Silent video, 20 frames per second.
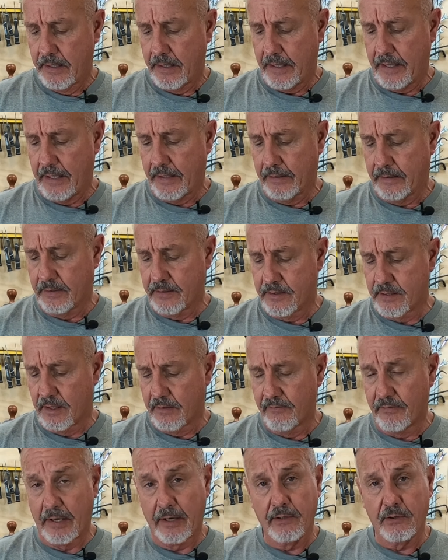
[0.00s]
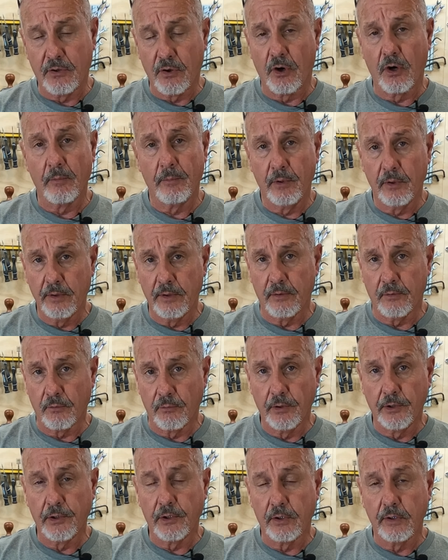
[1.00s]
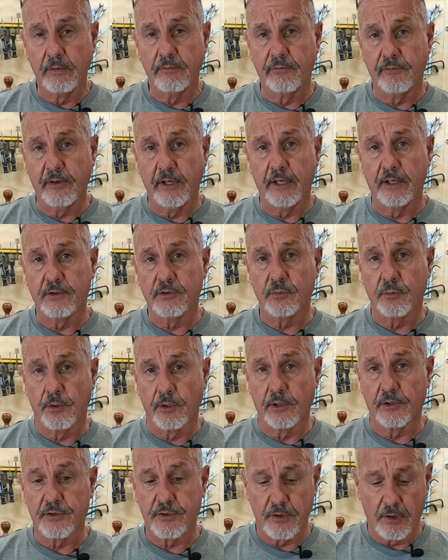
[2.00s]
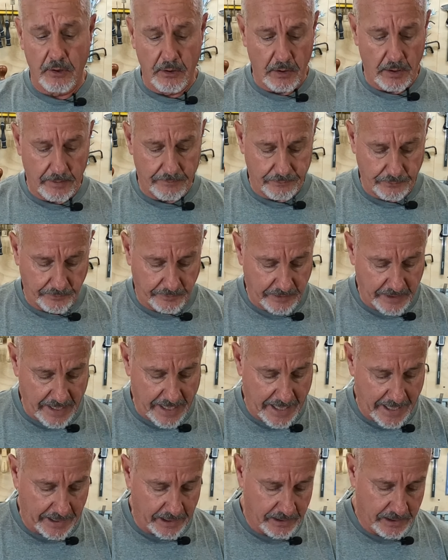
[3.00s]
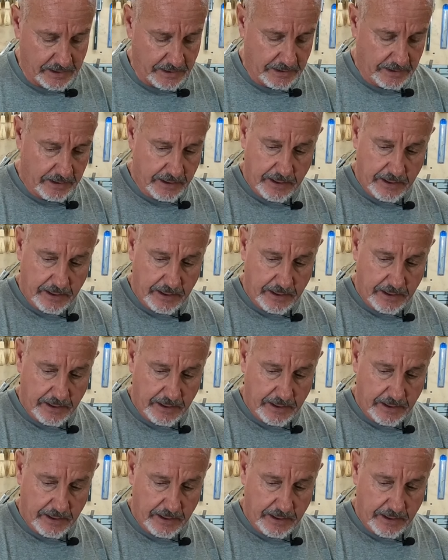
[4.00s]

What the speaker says: And it's very durable and a really good finish. We're going to start off with that.